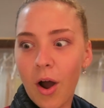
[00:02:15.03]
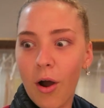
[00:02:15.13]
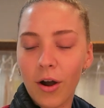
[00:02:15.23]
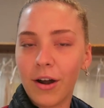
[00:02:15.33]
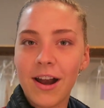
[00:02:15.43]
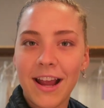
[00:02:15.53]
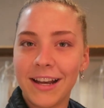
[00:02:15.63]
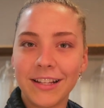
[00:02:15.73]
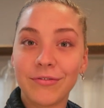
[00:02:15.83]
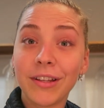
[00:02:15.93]
are.
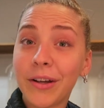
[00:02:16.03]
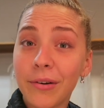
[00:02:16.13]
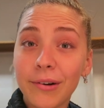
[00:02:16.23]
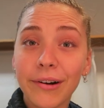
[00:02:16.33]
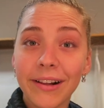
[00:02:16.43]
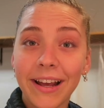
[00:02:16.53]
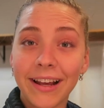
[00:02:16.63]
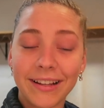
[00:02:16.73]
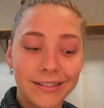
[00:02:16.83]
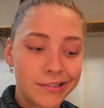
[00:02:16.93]
And it's really cool.
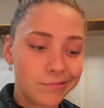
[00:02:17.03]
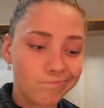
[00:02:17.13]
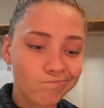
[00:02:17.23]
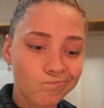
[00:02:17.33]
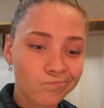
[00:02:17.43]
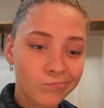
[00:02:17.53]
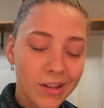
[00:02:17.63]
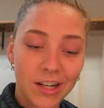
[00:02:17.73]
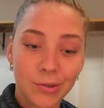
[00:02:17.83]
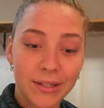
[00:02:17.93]
And
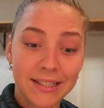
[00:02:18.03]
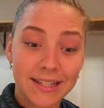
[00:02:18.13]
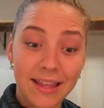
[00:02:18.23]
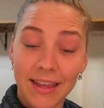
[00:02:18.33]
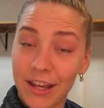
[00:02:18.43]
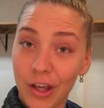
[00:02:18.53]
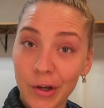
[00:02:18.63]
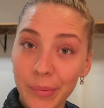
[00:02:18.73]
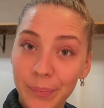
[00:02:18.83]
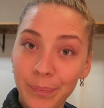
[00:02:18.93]
I just wanted to say thank
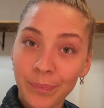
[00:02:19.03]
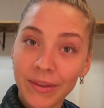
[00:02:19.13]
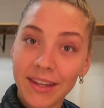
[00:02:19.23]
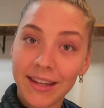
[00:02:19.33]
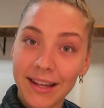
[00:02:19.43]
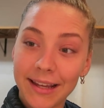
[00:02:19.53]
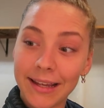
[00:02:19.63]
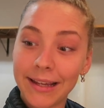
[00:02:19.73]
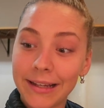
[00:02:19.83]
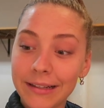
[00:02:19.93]
you.
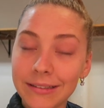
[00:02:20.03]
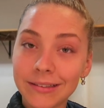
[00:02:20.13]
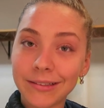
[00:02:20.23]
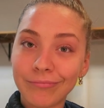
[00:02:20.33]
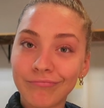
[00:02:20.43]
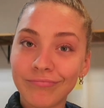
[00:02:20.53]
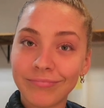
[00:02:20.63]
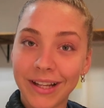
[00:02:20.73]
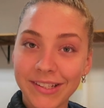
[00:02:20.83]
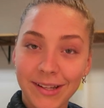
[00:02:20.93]
And
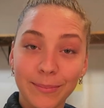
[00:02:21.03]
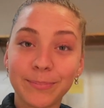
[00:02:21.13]
that's it.